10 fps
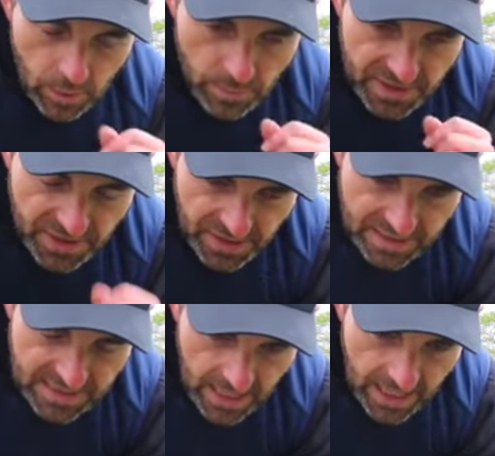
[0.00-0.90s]
It'll be
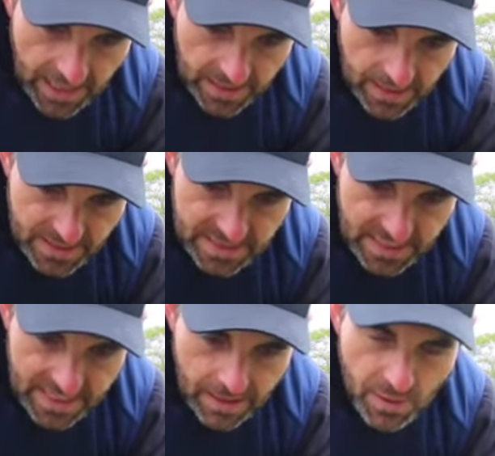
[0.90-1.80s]
things like, let me tell
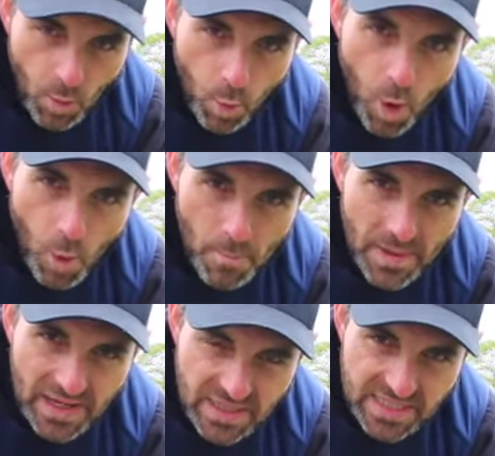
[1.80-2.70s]
you now, it won't
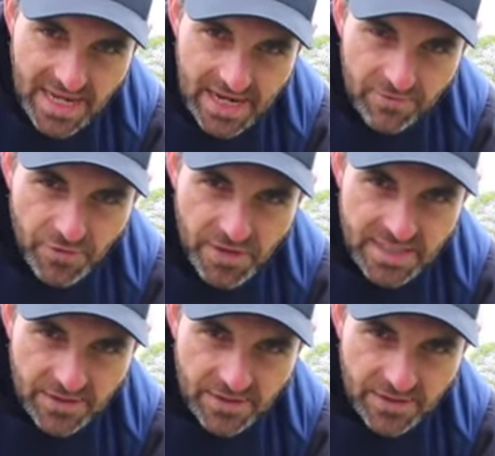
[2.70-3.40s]
be the same for